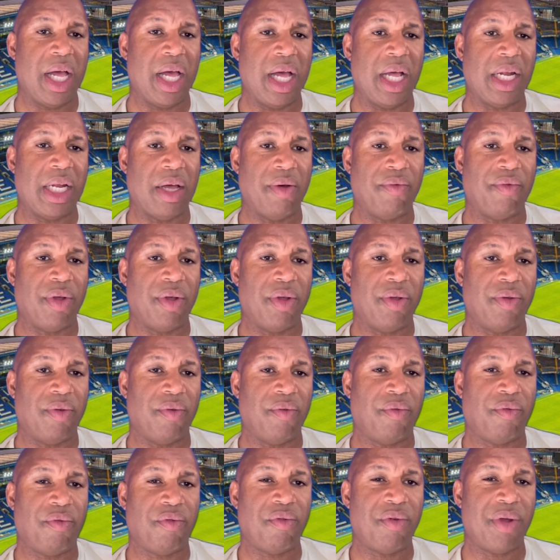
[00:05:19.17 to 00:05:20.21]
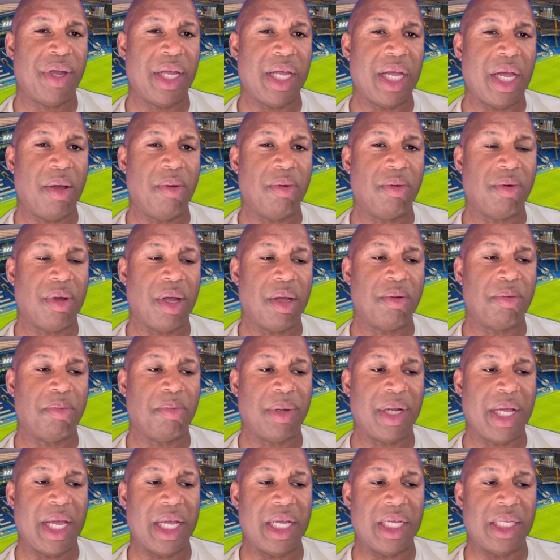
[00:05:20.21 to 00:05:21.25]
another three homegrown
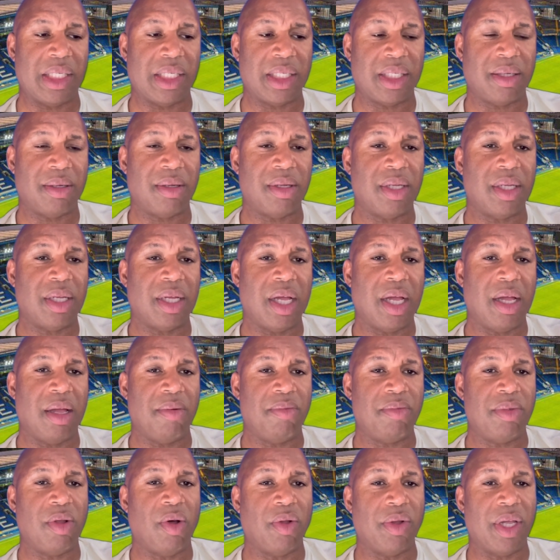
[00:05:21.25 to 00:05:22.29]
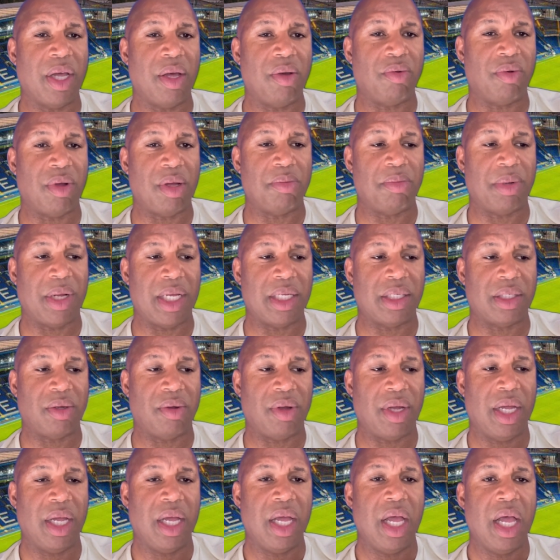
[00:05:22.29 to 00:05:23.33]
players, non-homegrown players,
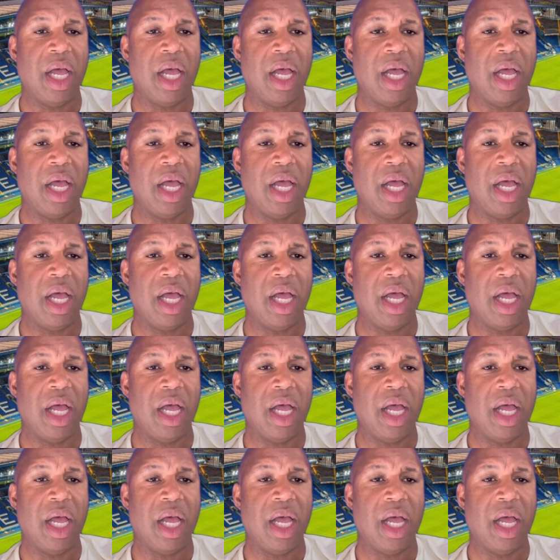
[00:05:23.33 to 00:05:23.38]
sorry.